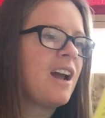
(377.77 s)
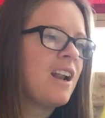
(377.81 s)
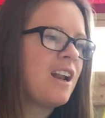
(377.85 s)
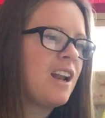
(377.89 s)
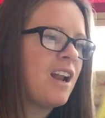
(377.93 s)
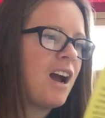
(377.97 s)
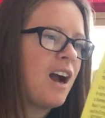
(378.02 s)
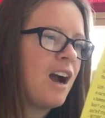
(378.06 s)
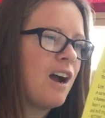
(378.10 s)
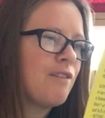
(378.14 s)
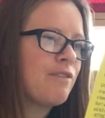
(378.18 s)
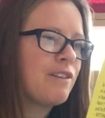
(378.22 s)

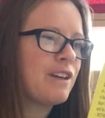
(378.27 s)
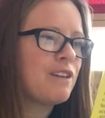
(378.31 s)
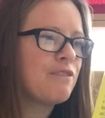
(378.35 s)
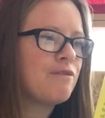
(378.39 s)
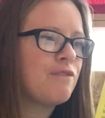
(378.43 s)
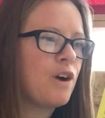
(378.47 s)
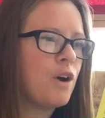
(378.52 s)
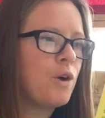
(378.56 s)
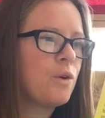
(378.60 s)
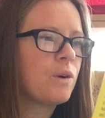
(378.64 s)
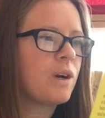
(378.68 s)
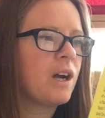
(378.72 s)
Laughing,
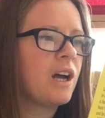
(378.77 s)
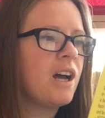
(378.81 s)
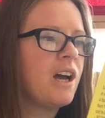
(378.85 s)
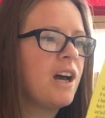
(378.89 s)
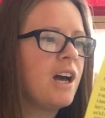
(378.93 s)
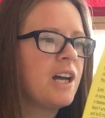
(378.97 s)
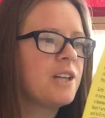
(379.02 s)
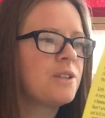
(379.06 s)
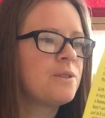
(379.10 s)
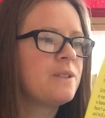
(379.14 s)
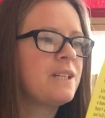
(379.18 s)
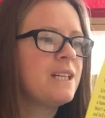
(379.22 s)
Vulgar
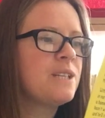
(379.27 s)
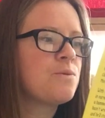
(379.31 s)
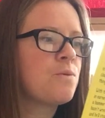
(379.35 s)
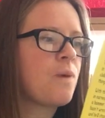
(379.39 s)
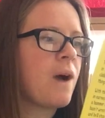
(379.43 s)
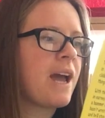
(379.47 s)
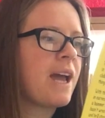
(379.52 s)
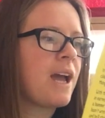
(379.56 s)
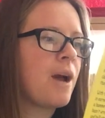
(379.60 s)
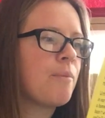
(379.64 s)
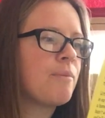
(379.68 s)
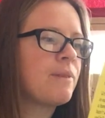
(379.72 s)
hurdled his
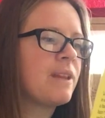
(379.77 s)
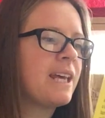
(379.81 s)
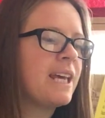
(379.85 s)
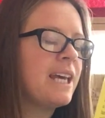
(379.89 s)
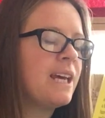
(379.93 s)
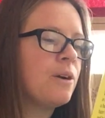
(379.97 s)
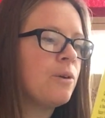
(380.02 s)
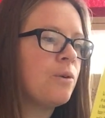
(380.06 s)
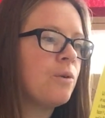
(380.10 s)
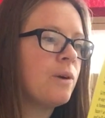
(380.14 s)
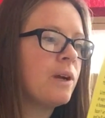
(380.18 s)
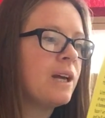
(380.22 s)
way up the
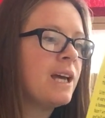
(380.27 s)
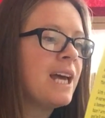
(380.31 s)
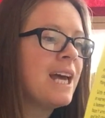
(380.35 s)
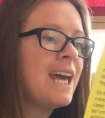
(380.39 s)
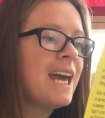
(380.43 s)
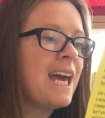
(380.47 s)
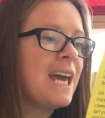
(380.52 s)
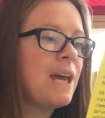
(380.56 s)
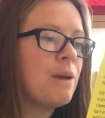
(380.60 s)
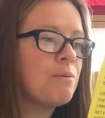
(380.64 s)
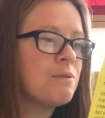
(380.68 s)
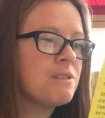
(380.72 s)
hill.
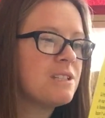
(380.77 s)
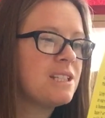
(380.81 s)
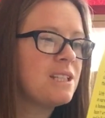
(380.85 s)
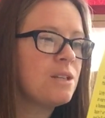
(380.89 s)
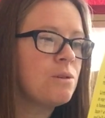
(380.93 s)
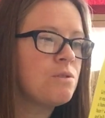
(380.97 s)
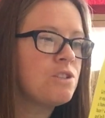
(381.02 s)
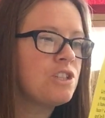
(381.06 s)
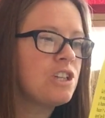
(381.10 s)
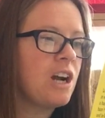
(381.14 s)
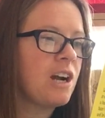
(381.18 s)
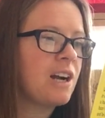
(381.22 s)
He was
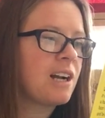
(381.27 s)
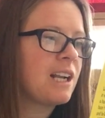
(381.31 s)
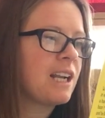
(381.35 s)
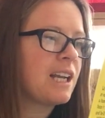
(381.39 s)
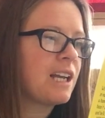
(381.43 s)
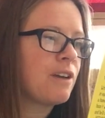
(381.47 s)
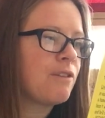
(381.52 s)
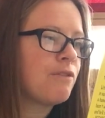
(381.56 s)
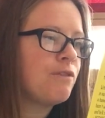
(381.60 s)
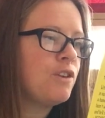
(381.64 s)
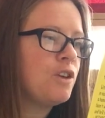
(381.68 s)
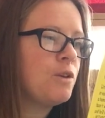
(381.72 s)
still
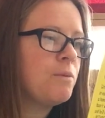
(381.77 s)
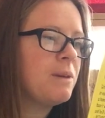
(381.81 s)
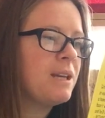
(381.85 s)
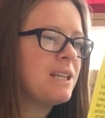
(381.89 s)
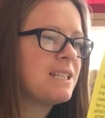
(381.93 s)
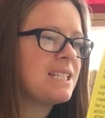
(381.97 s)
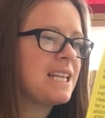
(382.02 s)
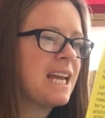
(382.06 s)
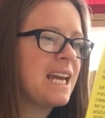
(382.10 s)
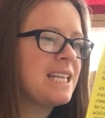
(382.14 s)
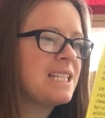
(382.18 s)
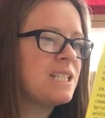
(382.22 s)
chuckling a few
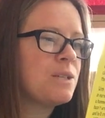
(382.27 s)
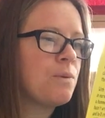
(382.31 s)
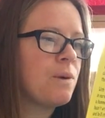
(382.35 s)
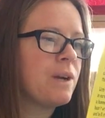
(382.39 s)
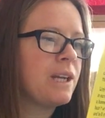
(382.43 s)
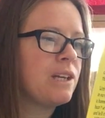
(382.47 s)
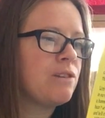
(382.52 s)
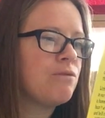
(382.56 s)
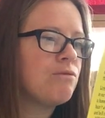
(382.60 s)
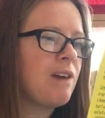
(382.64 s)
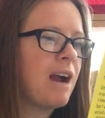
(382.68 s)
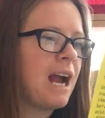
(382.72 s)
minutes later
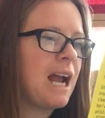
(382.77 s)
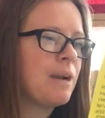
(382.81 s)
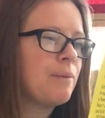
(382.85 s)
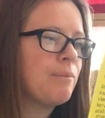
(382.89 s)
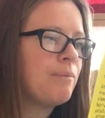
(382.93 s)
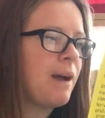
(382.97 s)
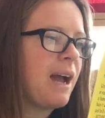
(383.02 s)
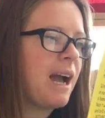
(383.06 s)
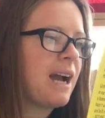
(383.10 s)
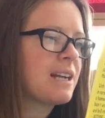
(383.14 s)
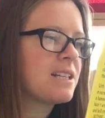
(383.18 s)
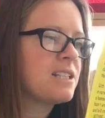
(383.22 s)
when he ran
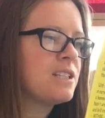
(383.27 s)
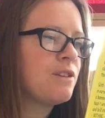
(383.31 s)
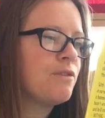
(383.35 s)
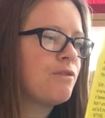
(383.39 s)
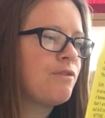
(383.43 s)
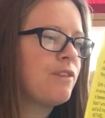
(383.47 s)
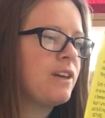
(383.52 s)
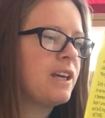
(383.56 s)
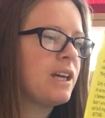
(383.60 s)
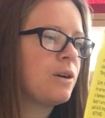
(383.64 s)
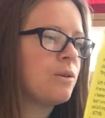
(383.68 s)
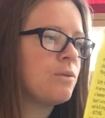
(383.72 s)
back to the
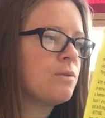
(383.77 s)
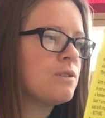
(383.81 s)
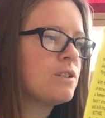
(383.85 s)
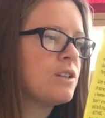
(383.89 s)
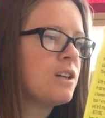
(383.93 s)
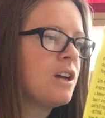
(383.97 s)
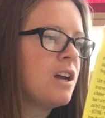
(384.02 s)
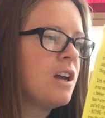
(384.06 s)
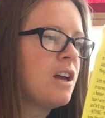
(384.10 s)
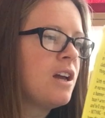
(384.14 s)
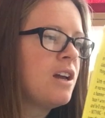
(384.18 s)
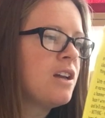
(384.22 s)
field
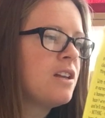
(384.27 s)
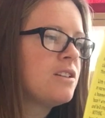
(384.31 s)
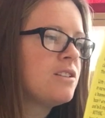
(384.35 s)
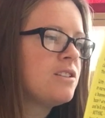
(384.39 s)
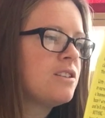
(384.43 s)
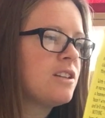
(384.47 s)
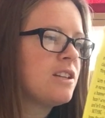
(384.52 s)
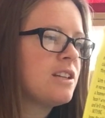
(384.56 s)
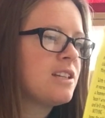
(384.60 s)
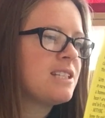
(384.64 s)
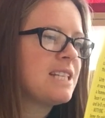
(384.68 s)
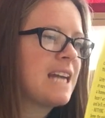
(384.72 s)

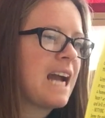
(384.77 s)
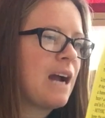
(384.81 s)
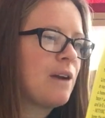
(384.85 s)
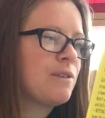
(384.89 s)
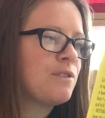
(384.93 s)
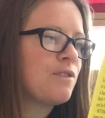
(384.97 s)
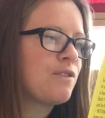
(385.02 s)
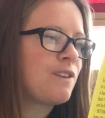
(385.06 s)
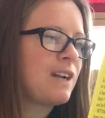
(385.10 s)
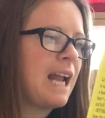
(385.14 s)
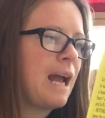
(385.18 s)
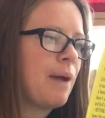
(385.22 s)
to the
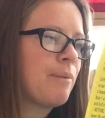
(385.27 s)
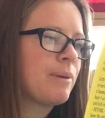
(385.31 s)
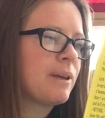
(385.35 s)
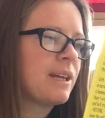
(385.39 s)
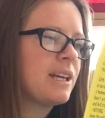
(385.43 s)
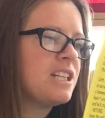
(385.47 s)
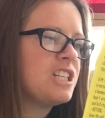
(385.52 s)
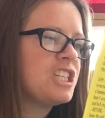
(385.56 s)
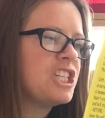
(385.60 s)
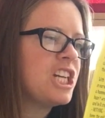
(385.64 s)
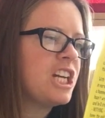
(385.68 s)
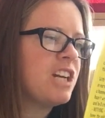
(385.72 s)
sound of clapping
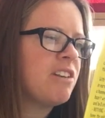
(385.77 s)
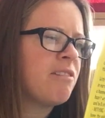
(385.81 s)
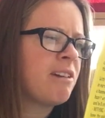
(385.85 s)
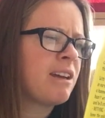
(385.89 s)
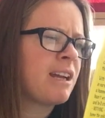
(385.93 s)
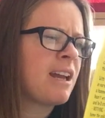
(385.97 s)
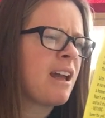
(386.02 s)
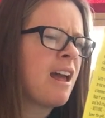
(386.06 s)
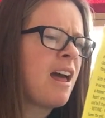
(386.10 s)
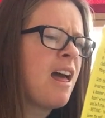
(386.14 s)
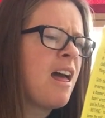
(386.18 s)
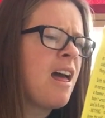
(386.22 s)
and
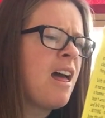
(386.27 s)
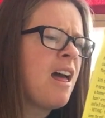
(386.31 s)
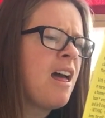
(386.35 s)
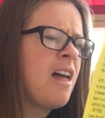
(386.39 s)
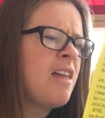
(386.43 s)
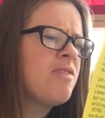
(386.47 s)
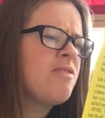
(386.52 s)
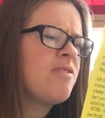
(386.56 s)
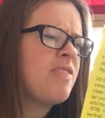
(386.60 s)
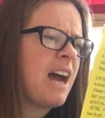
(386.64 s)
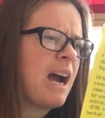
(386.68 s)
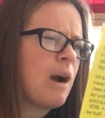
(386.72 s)
cheering.
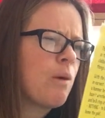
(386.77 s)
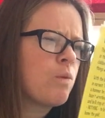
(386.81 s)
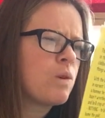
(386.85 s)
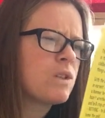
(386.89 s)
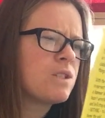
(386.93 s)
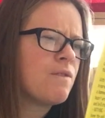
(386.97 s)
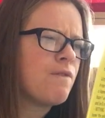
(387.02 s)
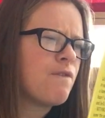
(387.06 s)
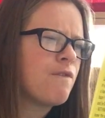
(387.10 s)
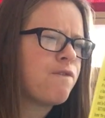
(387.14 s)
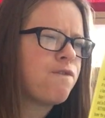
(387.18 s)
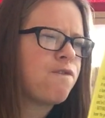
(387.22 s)
"That
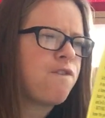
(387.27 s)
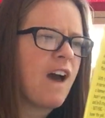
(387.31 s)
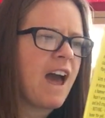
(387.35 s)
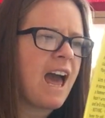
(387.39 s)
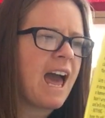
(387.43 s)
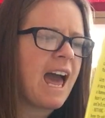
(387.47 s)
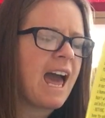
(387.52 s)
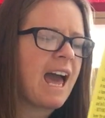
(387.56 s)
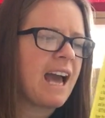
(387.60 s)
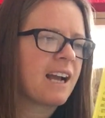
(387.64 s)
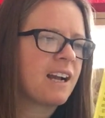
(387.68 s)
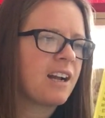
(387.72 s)
wasn't
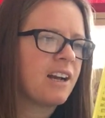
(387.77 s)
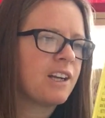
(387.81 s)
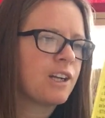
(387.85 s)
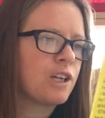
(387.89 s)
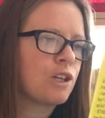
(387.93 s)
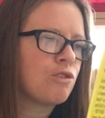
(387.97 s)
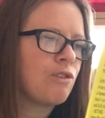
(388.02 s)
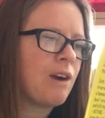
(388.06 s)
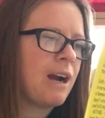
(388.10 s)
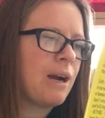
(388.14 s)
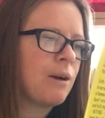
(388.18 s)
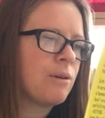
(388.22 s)
fair," Gunner
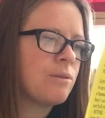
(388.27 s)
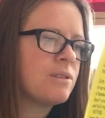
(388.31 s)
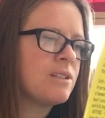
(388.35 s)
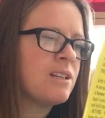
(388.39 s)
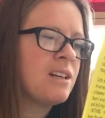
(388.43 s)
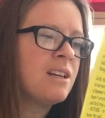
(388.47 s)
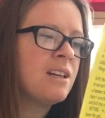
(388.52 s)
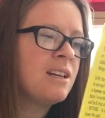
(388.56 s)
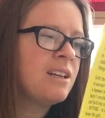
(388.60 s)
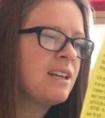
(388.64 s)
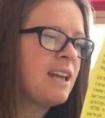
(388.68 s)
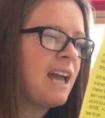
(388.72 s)
growled.
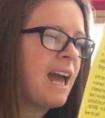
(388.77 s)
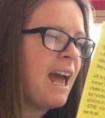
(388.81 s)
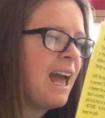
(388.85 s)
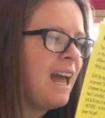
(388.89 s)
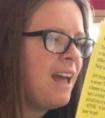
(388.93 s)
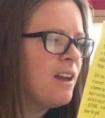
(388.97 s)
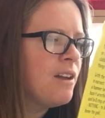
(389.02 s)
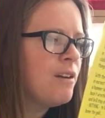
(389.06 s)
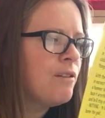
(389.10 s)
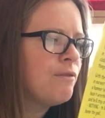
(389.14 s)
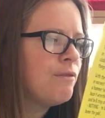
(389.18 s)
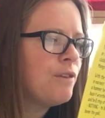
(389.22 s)
"Yeah?"
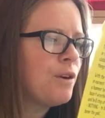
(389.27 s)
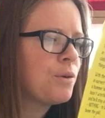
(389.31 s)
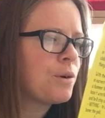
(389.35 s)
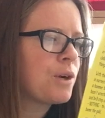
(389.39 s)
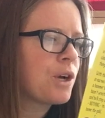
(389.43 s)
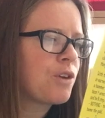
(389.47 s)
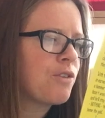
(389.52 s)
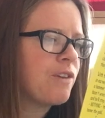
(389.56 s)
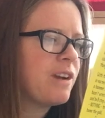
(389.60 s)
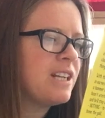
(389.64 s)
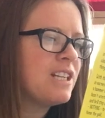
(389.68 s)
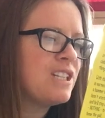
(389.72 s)

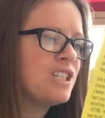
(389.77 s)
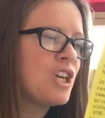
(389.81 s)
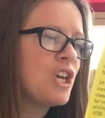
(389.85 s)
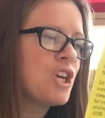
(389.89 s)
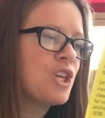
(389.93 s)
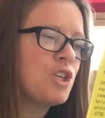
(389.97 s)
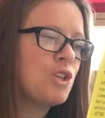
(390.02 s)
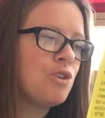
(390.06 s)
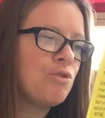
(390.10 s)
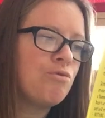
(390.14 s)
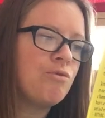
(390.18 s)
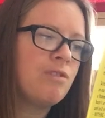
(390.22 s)
Vulgar grinned.
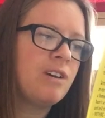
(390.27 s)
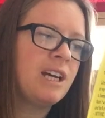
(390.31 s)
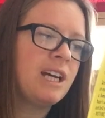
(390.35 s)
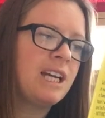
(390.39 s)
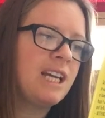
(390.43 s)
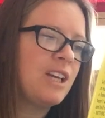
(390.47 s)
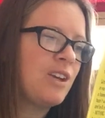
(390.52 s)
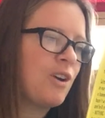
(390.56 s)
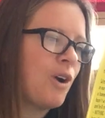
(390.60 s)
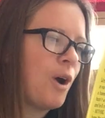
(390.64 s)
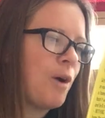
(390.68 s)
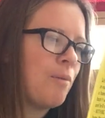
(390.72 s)
"You
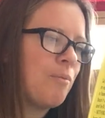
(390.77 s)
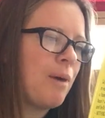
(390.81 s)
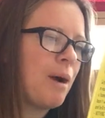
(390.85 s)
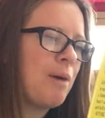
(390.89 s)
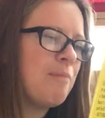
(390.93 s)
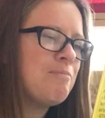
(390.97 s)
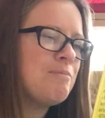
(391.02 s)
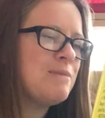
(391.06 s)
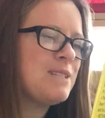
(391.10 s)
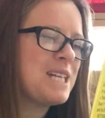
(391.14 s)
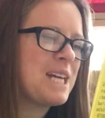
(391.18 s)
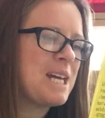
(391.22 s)
really got a
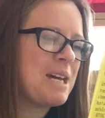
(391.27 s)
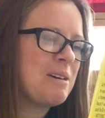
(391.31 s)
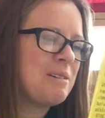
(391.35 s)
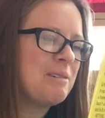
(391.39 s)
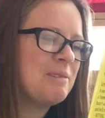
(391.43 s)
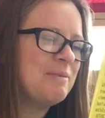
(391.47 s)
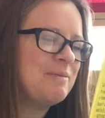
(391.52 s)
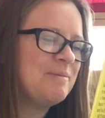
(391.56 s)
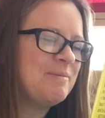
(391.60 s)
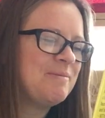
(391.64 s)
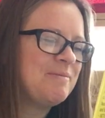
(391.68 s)
bum deal."